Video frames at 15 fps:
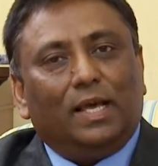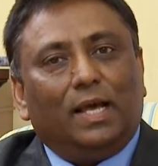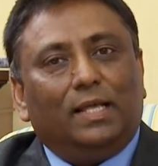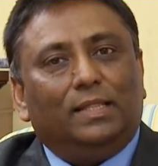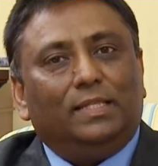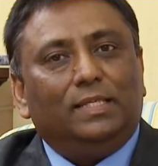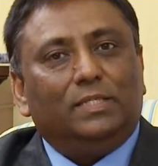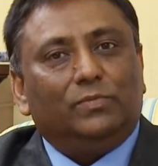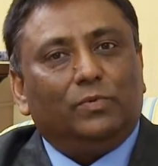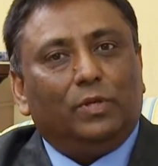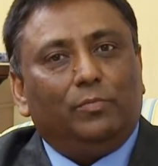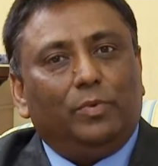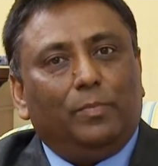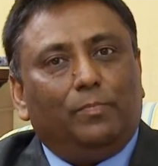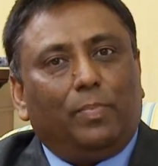And these will
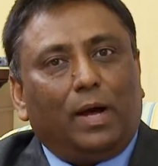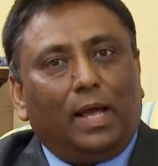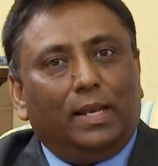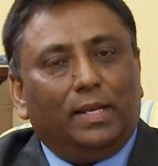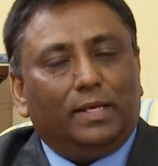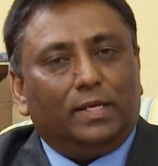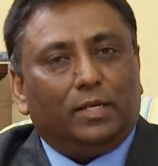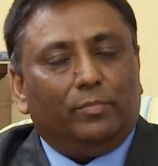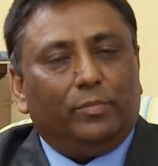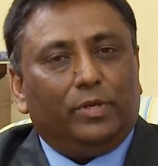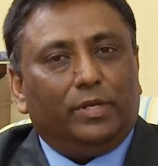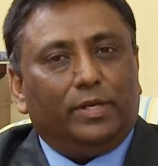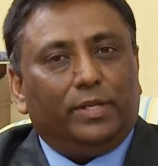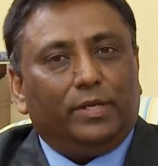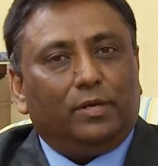be pilot
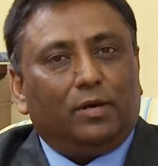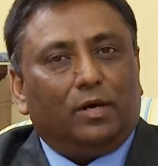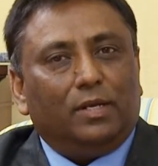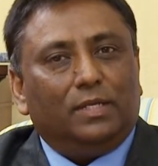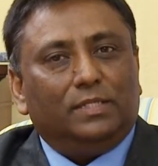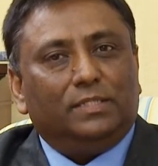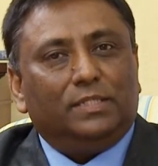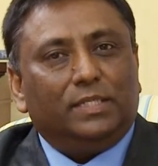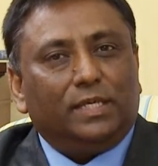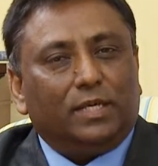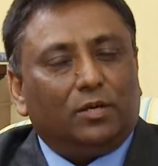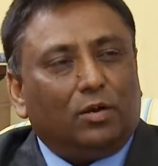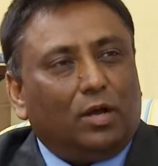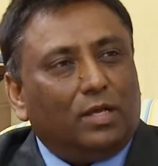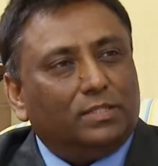community colleges
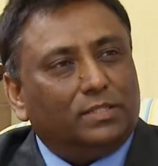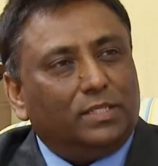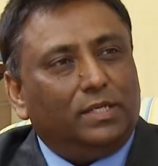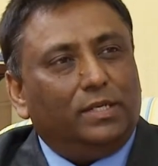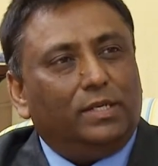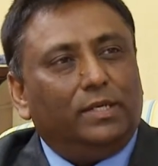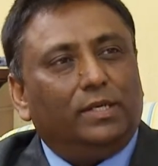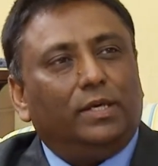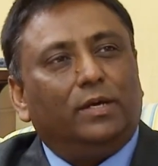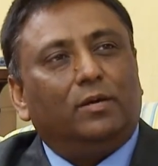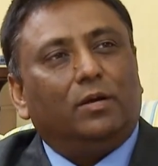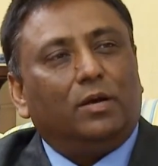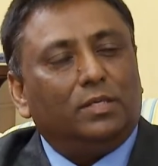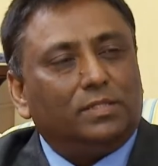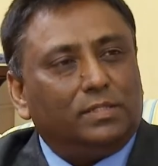across India,
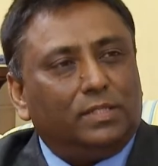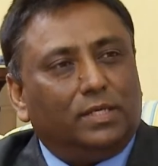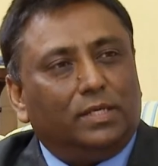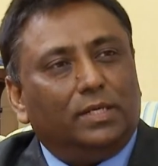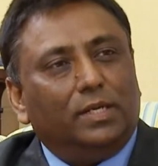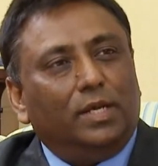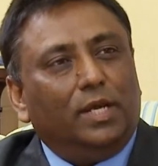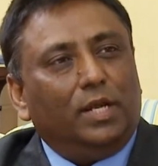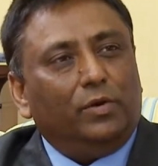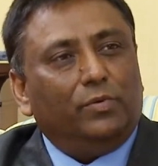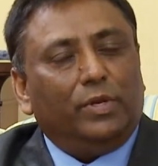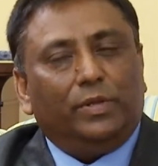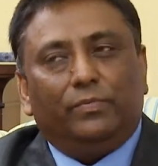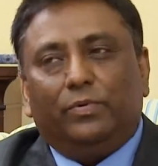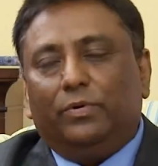across their
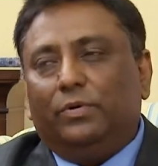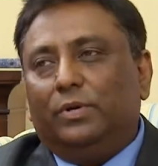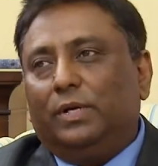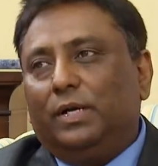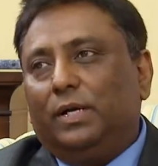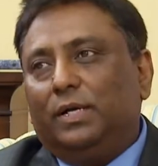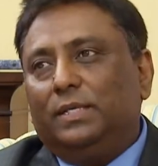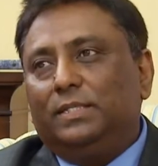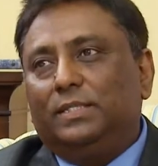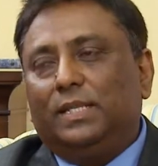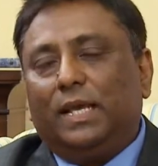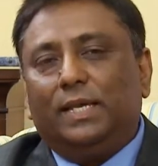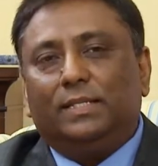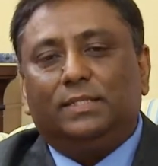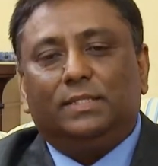24
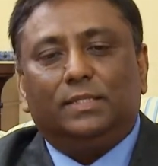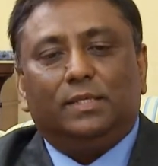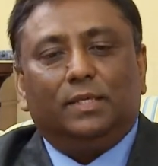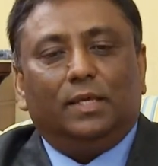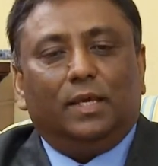states.